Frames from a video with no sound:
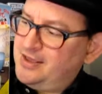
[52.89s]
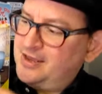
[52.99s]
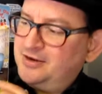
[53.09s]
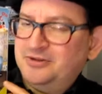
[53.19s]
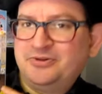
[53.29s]

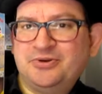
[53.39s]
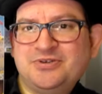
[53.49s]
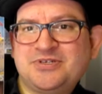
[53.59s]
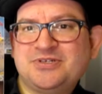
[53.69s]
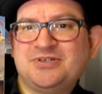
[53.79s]
And you'll
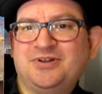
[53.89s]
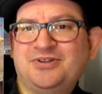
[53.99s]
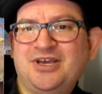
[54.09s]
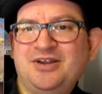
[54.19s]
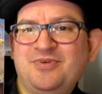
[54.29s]
notice this little
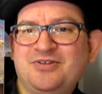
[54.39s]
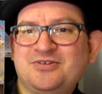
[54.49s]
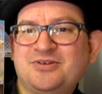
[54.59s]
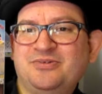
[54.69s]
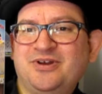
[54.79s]
teddy bear
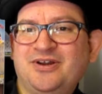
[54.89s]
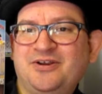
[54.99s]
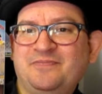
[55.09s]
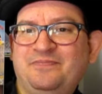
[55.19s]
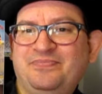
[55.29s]
that's glued on
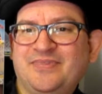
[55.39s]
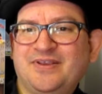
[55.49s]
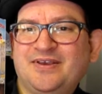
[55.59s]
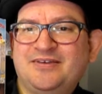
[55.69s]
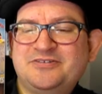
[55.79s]
here.
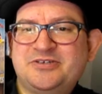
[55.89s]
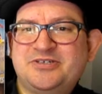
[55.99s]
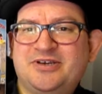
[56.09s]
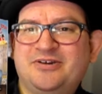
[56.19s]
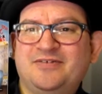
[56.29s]
It's a
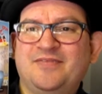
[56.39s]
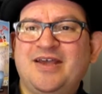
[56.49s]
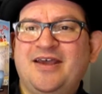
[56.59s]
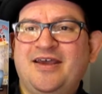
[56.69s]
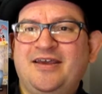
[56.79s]
sticker.
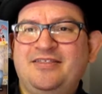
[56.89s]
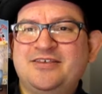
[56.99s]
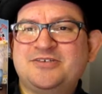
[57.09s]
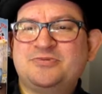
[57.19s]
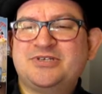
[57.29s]

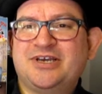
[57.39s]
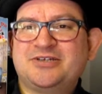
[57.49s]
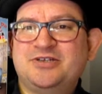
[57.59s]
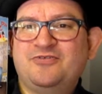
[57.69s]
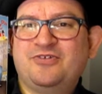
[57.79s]
This was
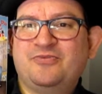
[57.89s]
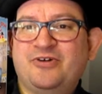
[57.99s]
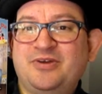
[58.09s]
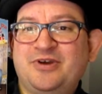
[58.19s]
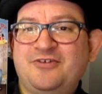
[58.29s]
actually from
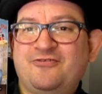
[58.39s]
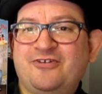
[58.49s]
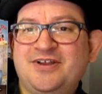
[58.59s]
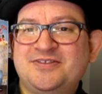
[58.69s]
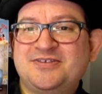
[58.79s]
one of my
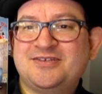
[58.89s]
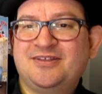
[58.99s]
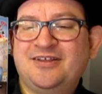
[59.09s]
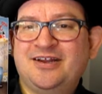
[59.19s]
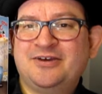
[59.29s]
friends
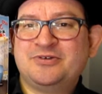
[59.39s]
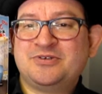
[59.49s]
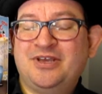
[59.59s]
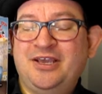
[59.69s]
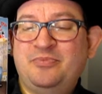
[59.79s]
that I
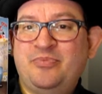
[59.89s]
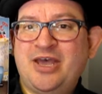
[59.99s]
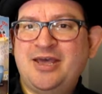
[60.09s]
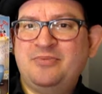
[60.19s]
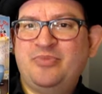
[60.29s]
was a
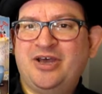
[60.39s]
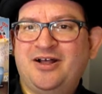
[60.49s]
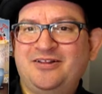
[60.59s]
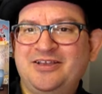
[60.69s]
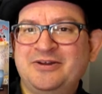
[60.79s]
pen
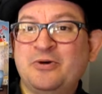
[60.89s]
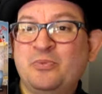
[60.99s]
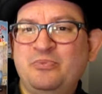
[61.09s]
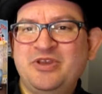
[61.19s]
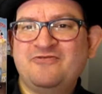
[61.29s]
pal, you
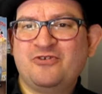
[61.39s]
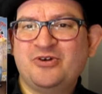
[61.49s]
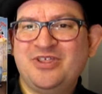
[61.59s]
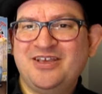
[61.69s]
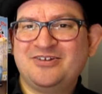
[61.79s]
know,
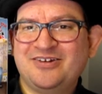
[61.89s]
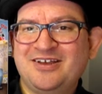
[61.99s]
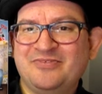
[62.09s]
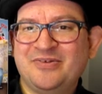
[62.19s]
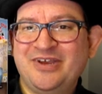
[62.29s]
before the
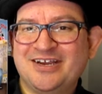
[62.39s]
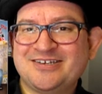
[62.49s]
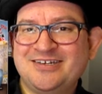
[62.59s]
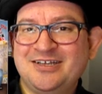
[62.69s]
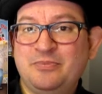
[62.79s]
internet, when we
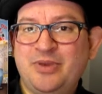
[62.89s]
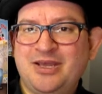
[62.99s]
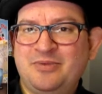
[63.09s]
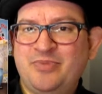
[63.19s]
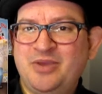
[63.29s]
actually did
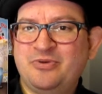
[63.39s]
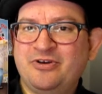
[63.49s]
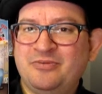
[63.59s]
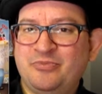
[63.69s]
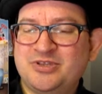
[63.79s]
pen and
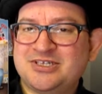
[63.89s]
paper and put